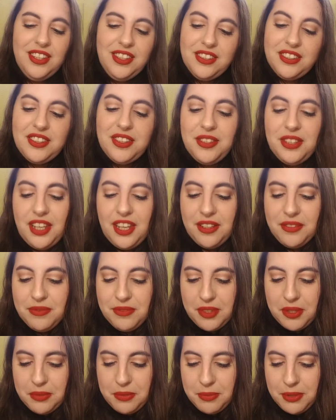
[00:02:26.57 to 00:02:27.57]
So yeah,
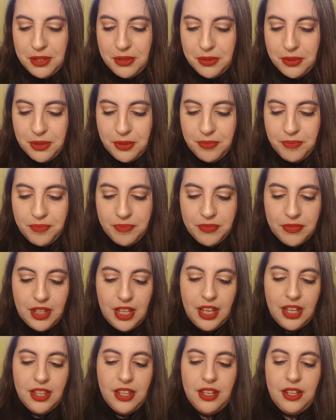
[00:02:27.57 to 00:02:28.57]
that would be cool. And